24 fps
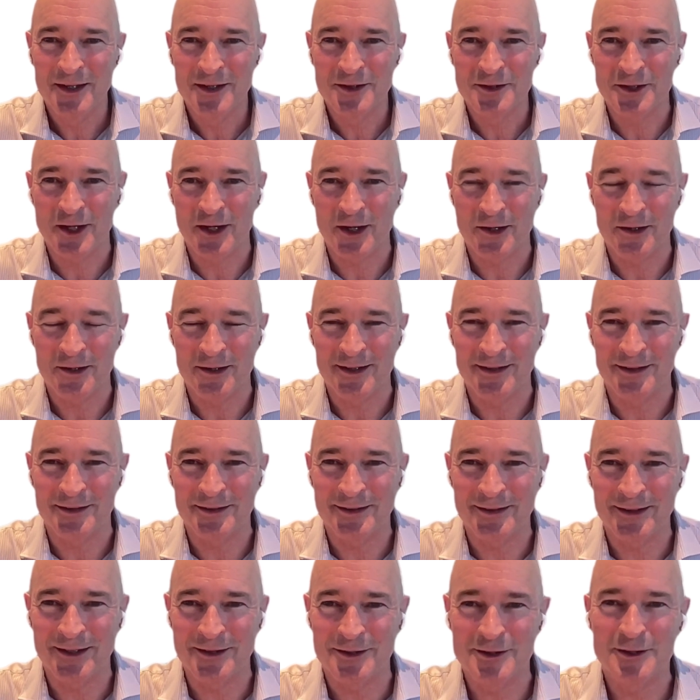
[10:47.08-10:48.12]
So
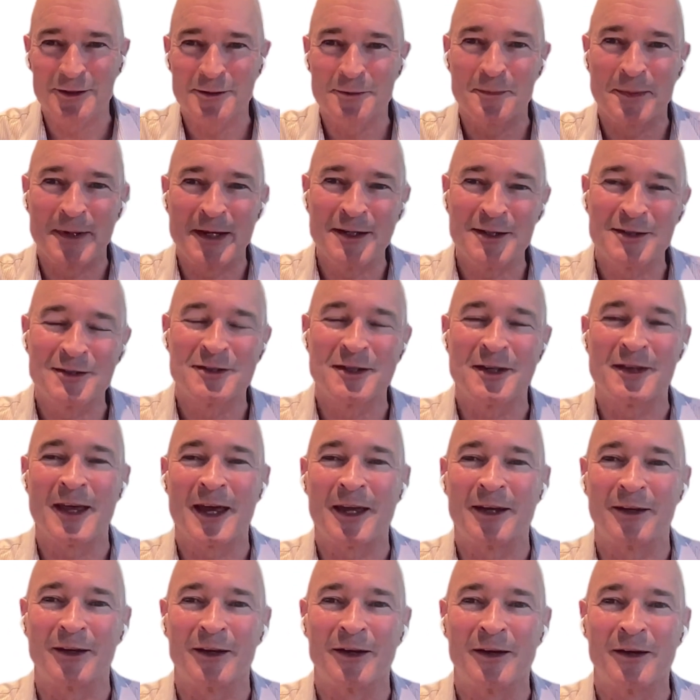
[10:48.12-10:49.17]
it speaks to
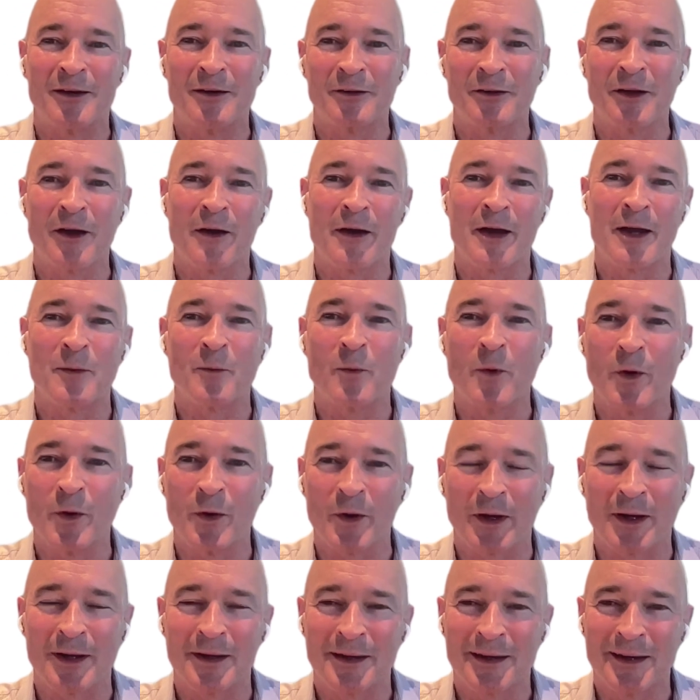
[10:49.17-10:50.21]
that ongoing
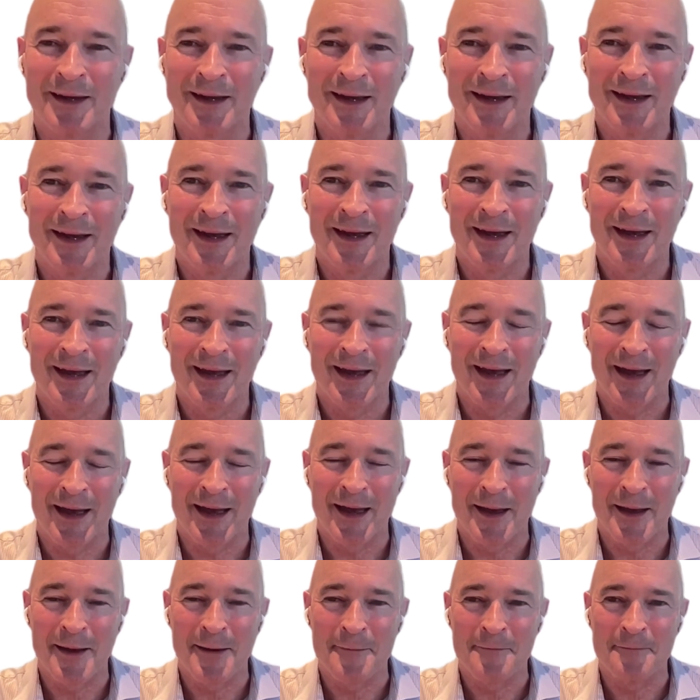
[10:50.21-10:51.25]
work
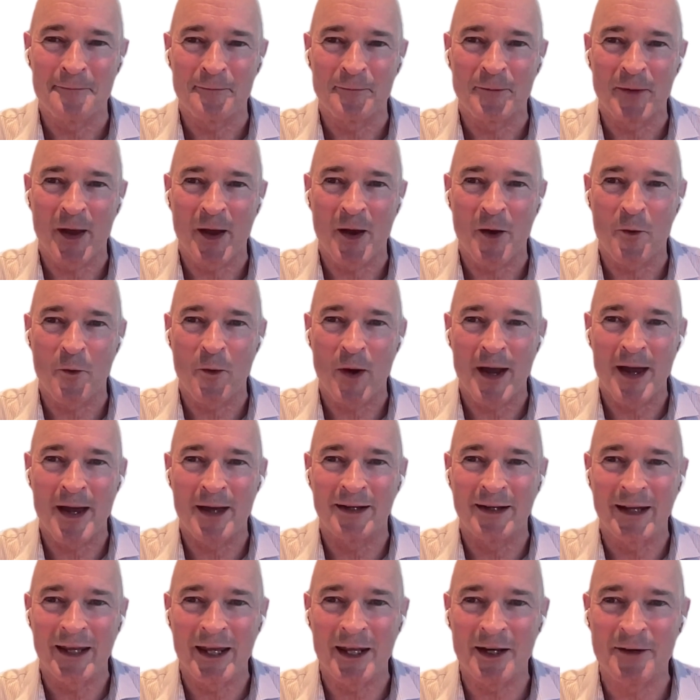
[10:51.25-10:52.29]

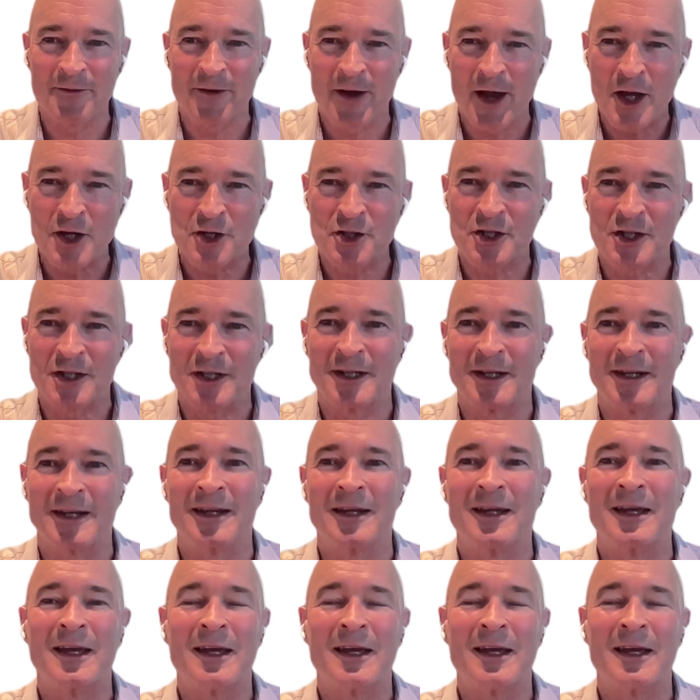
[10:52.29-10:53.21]
around innovation,